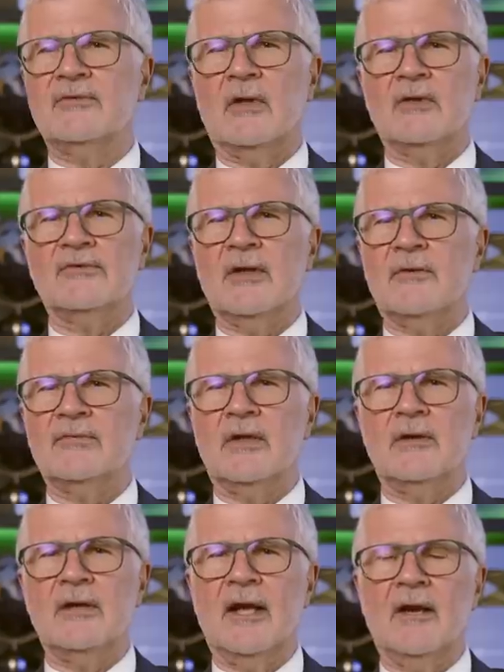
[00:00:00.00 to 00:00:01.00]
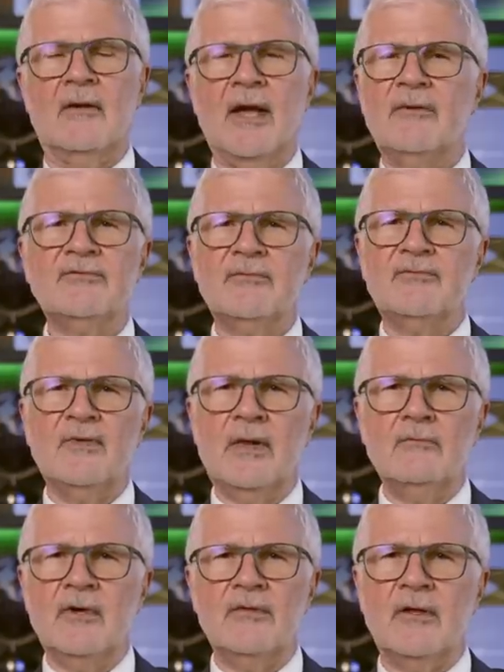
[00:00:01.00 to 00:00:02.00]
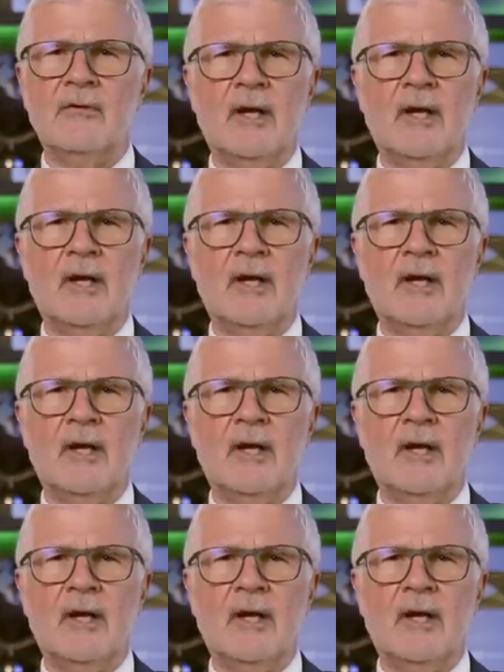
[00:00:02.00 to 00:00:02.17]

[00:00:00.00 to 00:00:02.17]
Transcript: salts out there now. Have some fun with it,